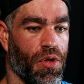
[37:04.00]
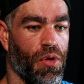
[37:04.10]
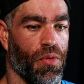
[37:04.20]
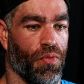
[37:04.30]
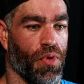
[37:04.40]

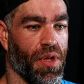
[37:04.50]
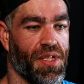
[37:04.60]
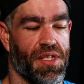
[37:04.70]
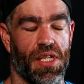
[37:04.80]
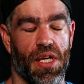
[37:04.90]
don't really
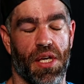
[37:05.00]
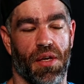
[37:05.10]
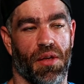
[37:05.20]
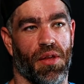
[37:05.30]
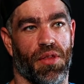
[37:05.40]
see
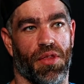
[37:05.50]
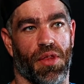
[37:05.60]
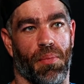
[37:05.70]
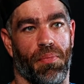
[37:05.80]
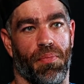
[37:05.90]

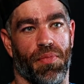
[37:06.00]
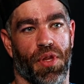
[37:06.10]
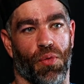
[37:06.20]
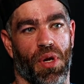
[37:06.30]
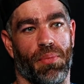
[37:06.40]

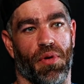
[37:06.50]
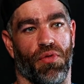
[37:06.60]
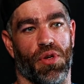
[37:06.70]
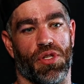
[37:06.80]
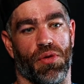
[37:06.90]
the reap of
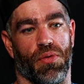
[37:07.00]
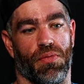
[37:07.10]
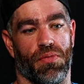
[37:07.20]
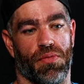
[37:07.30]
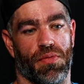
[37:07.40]
what you
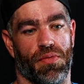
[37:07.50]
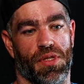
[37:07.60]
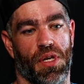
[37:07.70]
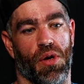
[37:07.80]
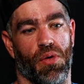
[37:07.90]

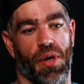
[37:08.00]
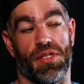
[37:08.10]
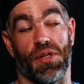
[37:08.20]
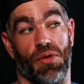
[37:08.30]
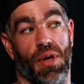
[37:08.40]
sow
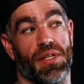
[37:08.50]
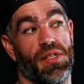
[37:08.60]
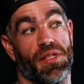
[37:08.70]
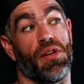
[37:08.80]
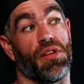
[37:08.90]
until you actually
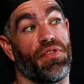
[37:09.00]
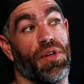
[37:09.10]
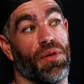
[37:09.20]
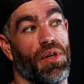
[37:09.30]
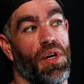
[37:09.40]
see it on the
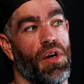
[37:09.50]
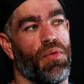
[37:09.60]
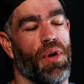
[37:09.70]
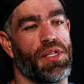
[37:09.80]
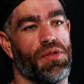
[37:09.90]
field.
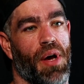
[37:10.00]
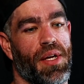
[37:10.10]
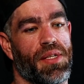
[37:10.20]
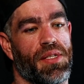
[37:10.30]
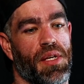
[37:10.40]
Right. So I
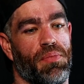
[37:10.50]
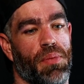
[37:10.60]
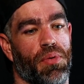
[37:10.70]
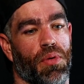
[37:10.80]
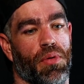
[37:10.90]
can see
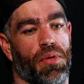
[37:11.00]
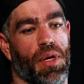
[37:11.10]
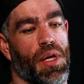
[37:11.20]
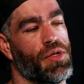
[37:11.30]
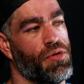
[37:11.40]
people
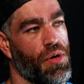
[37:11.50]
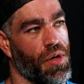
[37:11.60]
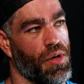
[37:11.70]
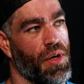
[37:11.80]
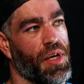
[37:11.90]
getting
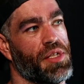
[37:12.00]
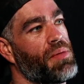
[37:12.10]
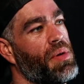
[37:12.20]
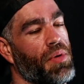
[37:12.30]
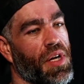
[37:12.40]
stronger. I can see
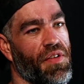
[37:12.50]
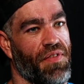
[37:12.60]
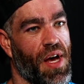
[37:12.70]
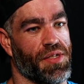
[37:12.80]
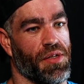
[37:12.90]
people getting
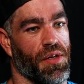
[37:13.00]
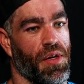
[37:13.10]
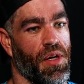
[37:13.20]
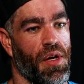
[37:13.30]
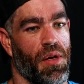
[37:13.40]
faster.
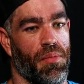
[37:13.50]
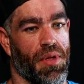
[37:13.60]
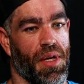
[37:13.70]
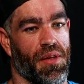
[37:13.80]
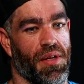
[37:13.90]
But at
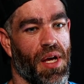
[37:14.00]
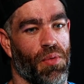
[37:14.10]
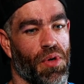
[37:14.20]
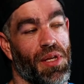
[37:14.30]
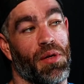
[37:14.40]
the end of the day, I
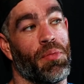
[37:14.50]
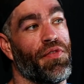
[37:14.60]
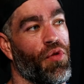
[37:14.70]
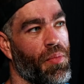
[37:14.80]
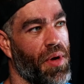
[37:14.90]
want them to
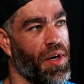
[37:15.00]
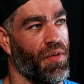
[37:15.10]
perform better.